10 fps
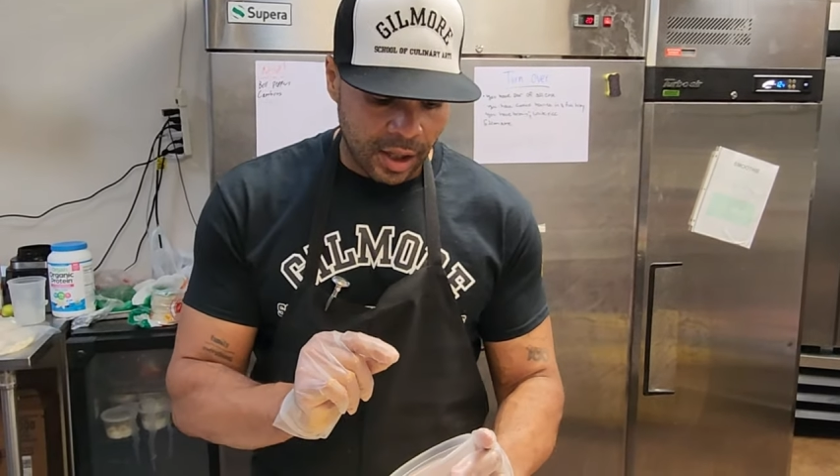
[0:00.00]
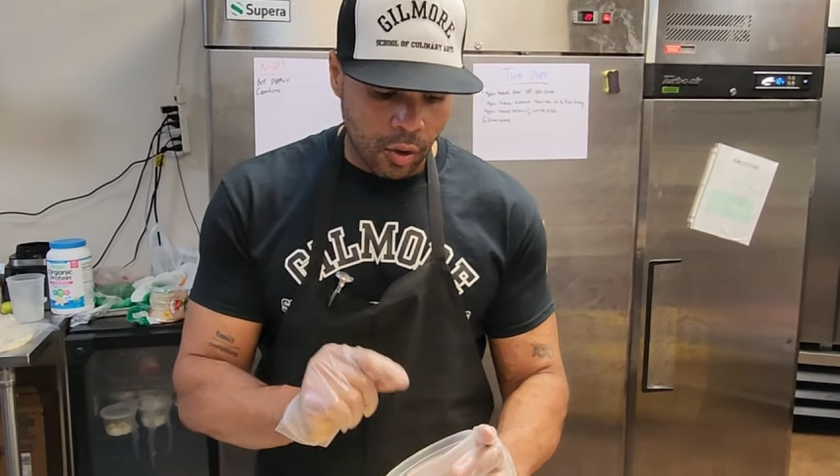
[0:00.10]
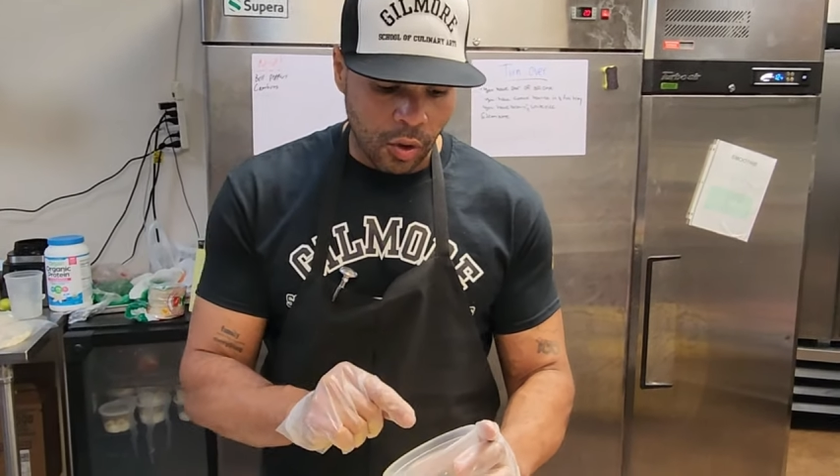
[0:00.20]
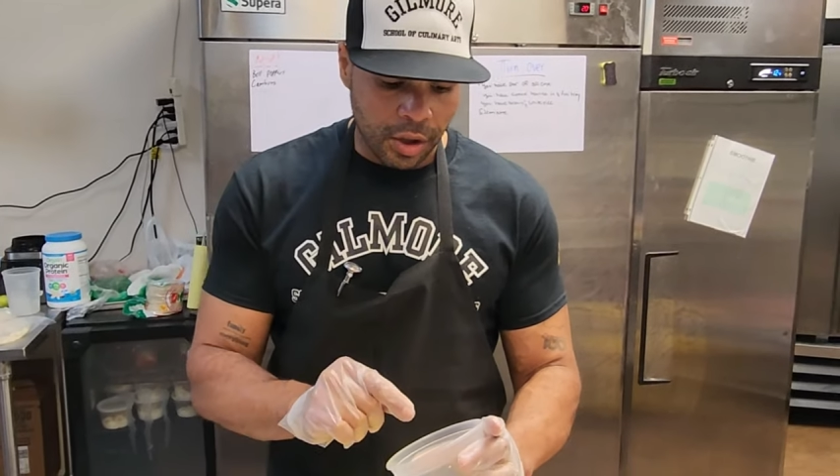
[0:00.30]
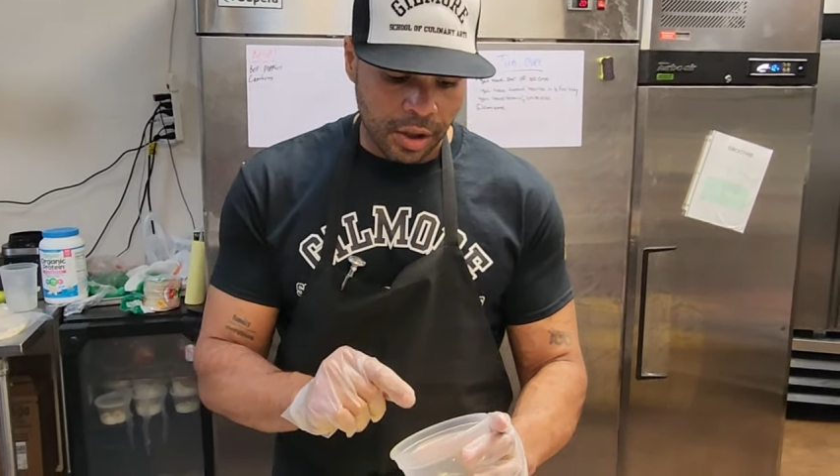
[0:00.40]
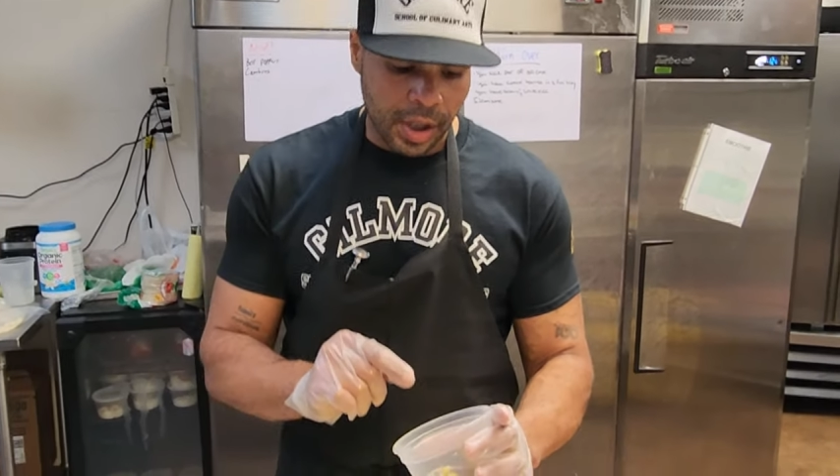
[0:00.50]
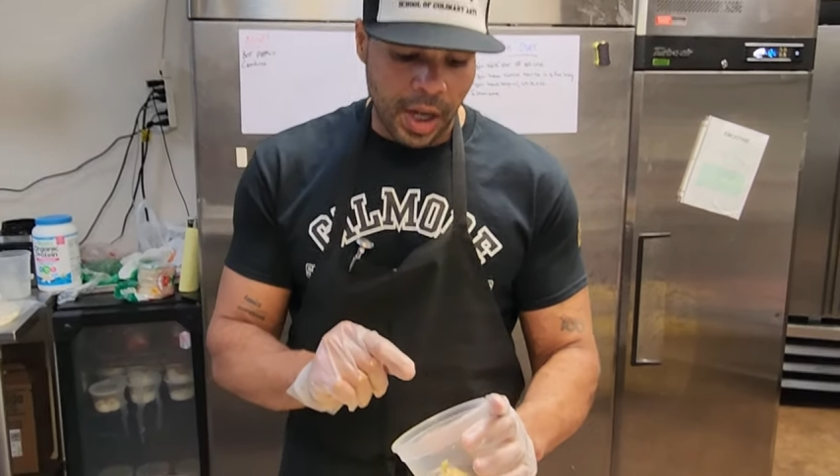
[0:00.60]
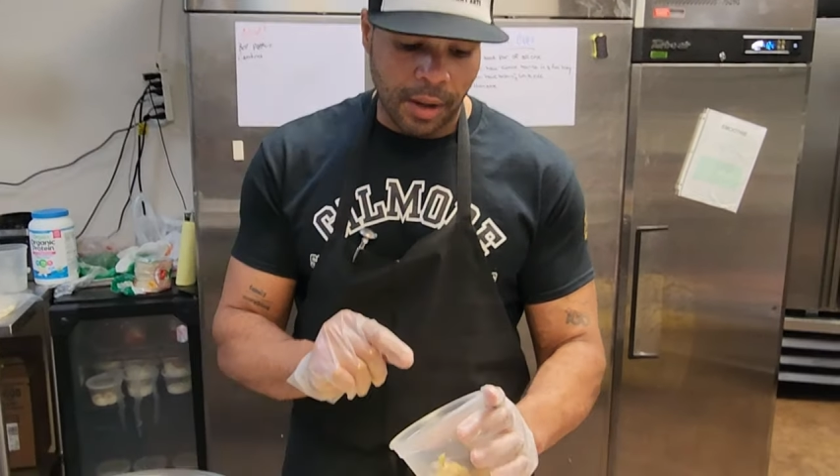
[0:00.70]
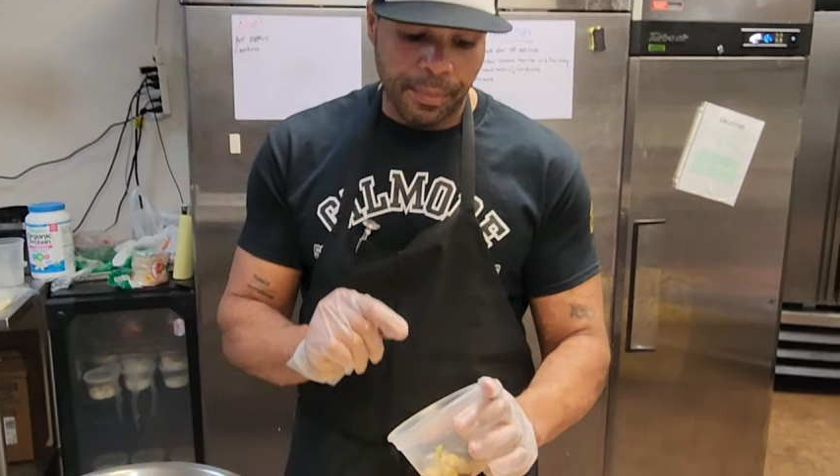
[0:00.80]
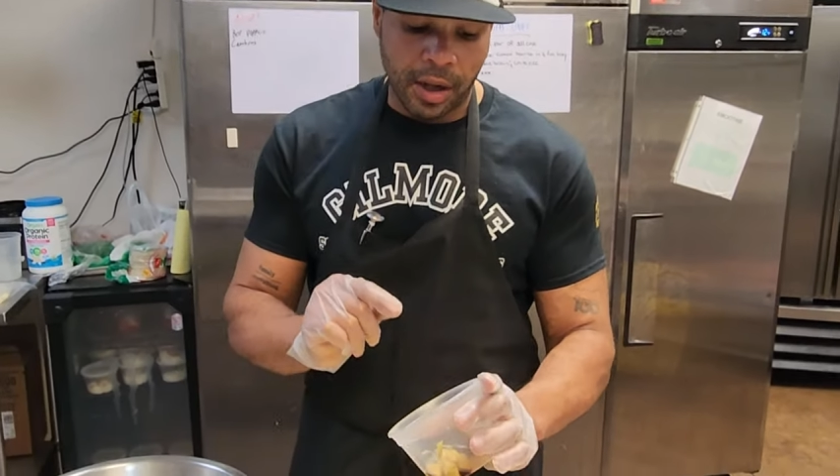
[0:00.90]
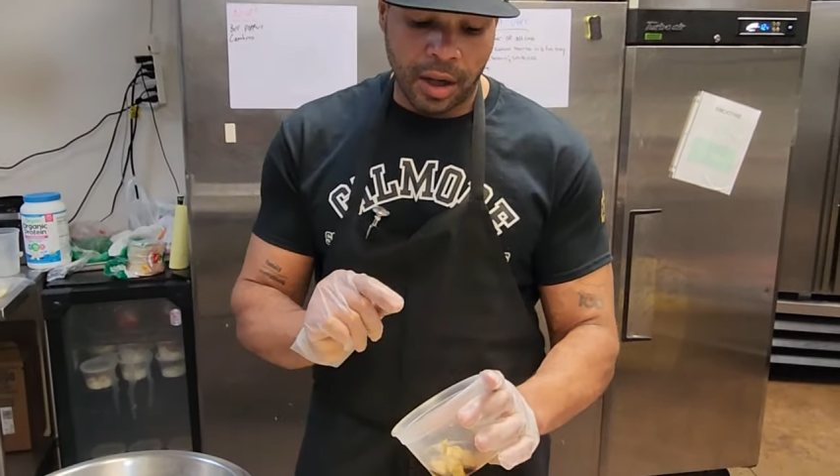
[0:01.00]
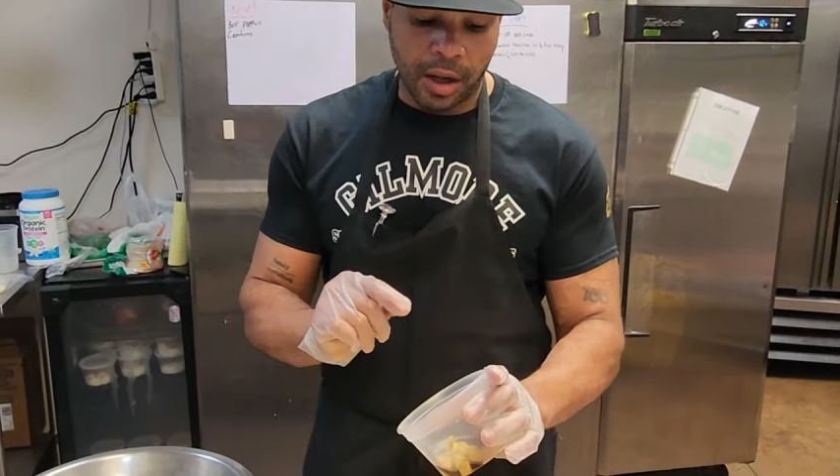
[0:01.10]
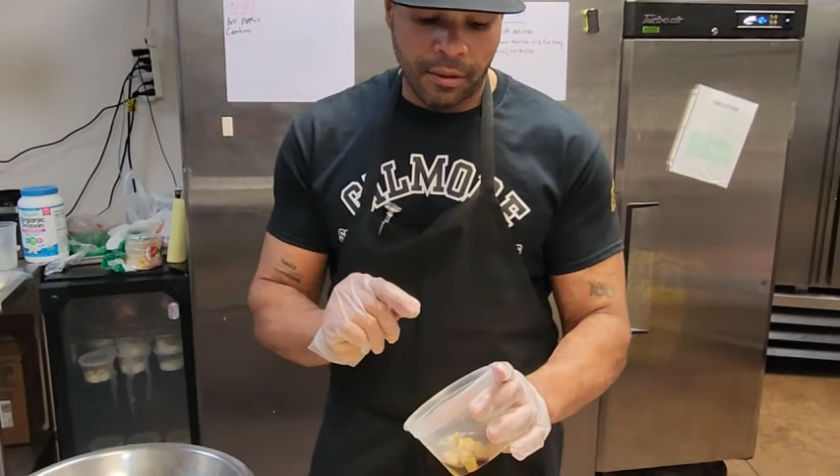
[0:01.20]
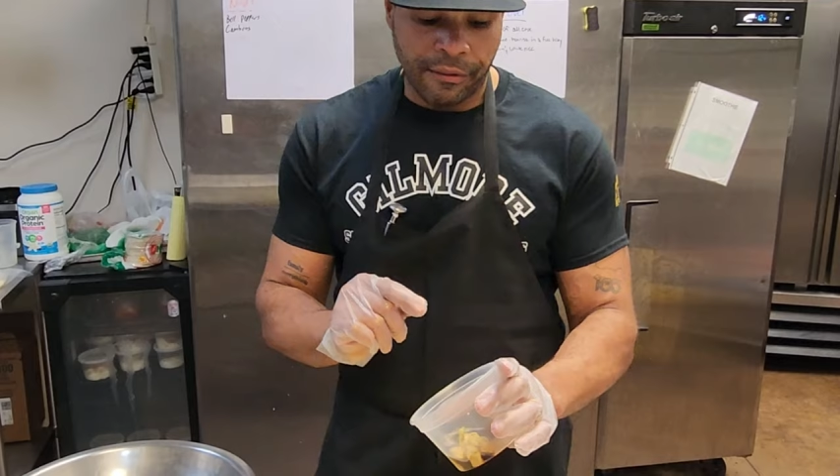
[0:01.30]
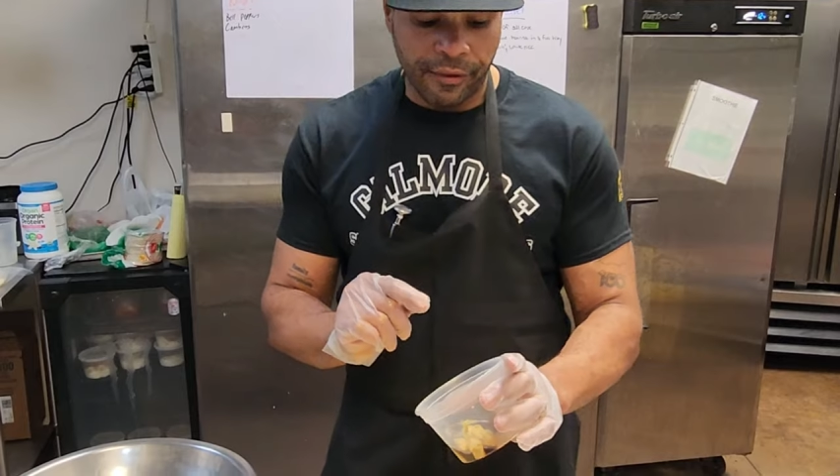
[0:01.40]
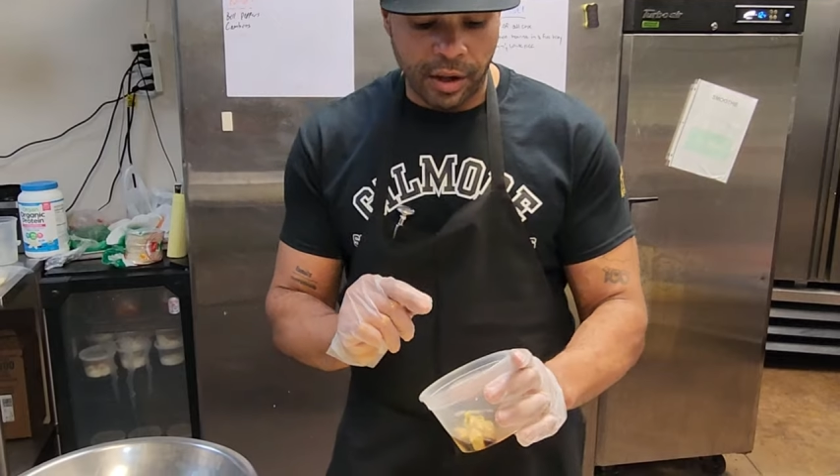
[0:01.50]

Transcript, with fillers: 1/4 cup of,